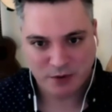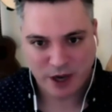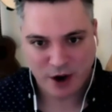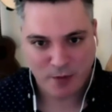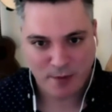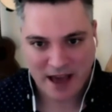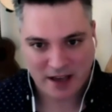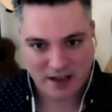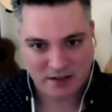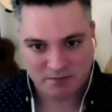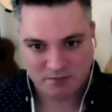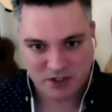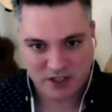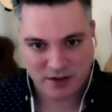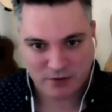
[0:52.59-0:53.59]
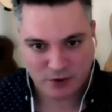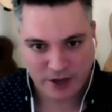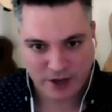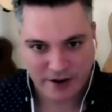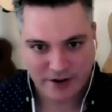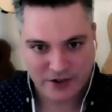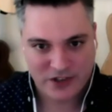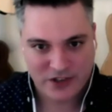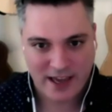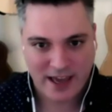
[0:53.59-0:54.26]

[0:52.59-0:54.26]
We go back several years.